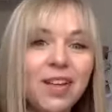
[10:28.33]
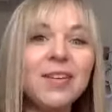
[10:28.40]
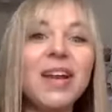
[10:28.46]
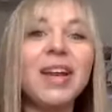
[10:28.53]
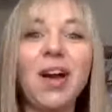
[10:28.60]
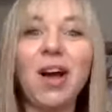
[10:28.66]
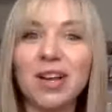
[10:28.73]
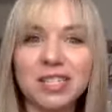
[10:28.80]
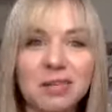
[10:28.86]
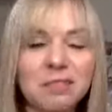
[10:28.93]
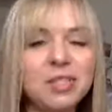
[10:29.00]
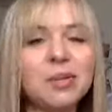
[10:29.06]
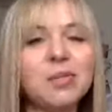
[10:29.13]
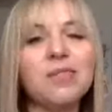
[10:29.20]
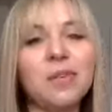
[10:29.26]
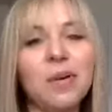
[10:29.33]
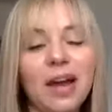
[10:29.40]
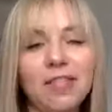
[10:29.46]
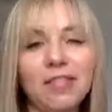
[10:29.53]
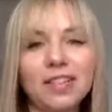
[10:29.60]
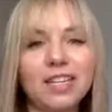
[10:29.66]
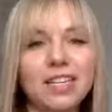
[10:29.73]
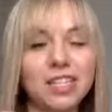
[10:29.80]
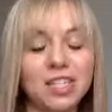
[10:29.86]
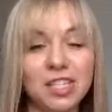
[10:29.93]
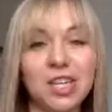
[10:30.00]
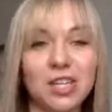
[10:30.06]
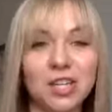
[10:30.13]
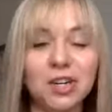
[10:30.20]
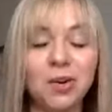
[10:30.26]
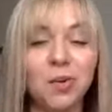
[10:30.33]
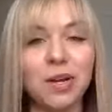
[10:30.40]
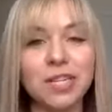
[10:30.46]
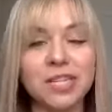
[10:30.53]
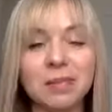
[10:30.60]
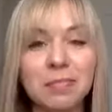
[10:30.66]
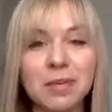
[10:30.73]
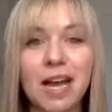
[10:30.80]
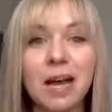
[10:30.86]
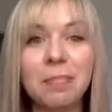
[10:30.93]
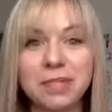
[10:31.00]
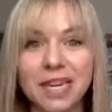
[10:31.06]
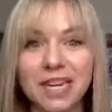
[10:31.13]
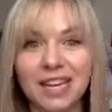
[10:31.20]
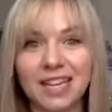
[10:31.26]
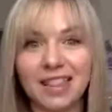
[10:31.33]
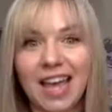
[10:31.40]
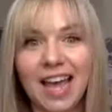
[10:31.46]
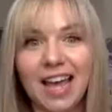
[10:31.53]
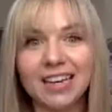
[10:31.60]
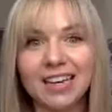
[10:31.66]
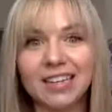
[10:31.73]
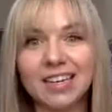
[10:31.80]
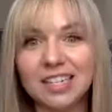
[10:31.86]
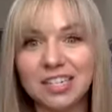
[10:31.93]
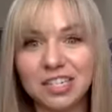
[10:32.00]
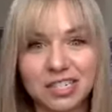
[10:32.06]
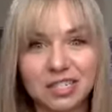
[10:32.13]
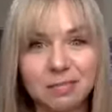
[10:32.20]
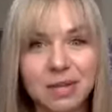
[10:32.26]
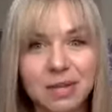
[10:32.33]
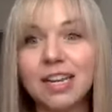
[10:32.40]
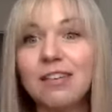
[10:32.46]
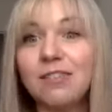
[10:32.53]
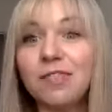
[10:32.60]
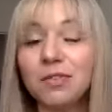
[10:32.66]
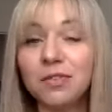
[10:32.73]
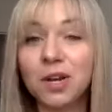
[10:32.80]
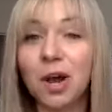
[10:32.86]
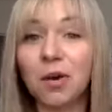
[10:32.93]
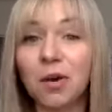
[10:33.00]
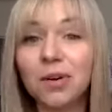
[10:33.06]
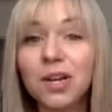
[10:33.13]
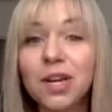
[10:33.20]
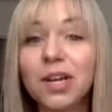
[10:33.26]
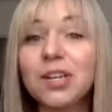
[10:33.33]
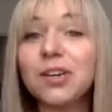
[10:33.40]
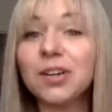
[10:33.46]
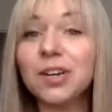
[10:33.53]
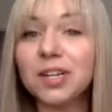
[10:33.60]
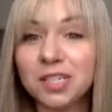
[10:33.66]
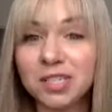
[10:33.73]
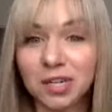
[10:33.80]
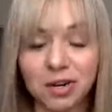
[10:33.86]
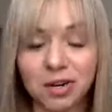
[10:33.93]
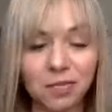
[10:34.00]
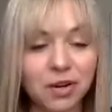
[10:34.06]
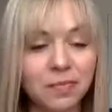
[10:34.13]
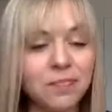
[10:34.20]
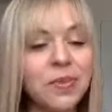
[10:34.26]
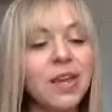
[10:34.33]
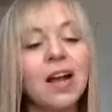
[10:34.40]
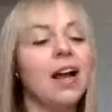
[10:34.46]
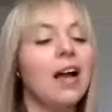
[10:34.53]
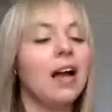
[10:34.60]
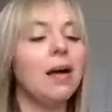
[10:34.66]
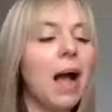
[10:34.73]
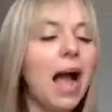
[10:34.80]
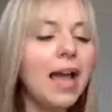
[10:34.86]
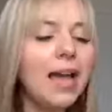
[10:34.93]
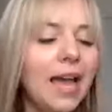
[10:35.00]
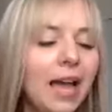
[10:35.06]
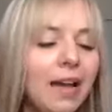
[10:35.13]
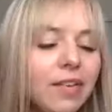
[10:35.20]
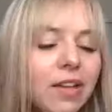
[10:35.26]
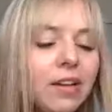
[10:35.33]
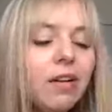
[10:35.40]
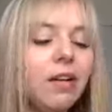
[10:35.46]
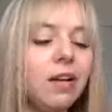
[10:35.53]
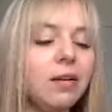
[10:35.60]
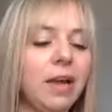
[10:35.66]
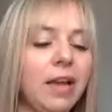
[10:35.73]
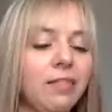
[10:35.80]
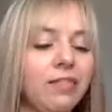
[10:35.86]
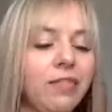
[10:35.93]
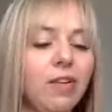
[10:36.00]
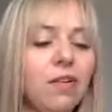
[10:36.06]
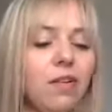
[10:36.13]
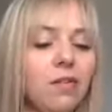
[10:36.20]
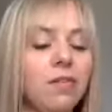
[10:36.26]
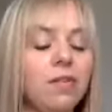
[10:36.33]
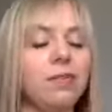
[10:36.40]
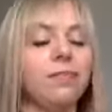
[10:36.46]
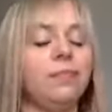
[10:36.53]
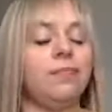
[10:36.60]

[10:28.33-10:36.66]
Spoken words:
Okay, awesome. So if you have a list, you're going to be updating that in just a minute. If you don't, you're going to start one. I have it on my phone.